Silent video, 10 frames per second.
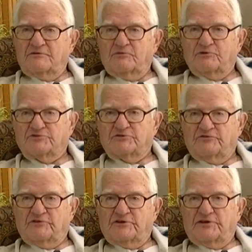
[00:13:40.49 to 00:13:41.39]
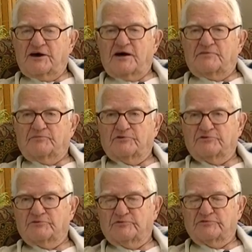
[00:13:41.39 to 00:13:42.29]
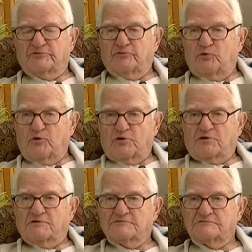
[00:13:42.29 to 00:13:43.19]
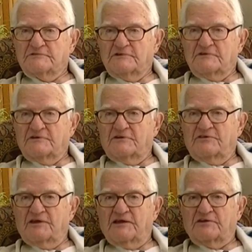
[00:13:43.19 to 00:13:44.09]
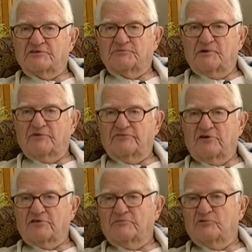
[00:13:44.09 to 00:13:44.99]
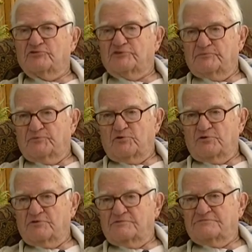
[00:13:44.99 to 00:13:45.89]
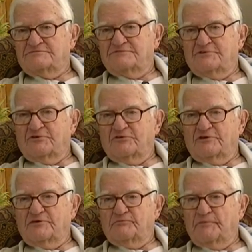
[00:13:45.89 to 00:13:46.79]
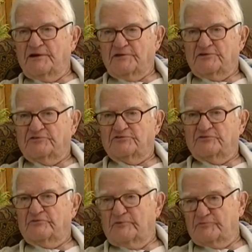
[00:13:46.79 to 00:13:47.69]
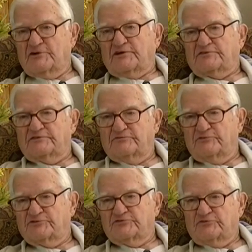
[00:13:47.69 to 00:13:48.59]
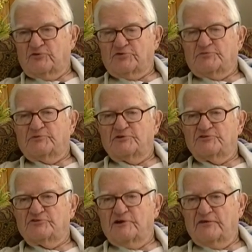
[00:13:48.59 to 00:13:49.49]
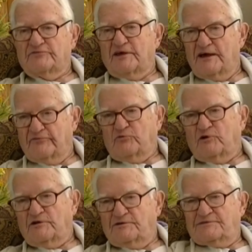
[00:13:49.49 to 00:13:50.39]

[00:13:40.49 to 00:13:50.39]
Which of the 9 principles of war, that is by far the most important. You know, the maintenance of the objective, which of course means you have to have one.